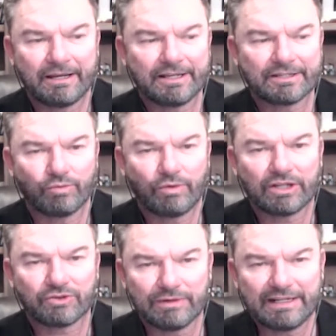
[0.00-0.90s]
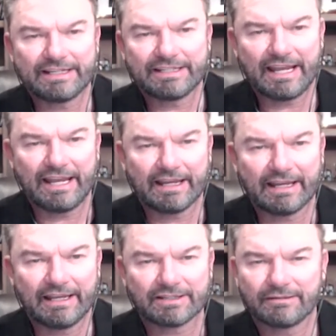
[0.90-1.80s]
what it's really saying
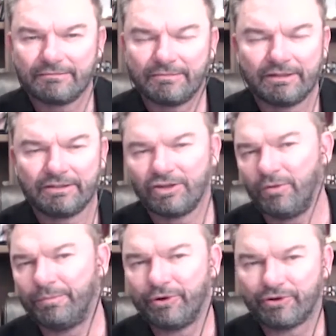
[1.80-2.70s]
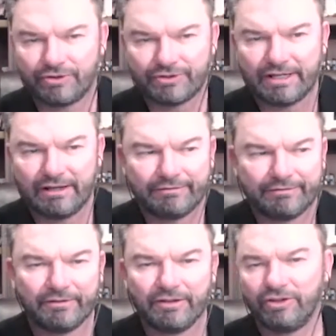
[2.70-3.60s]
is, don't push
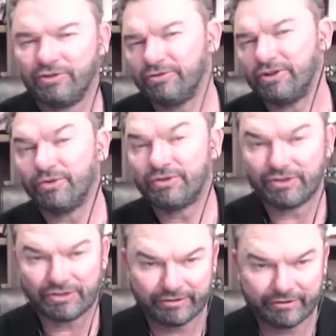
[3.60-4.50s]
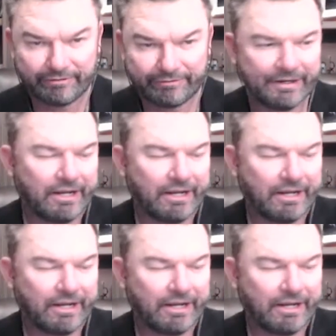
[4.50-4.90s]
yourself. You don't deserve.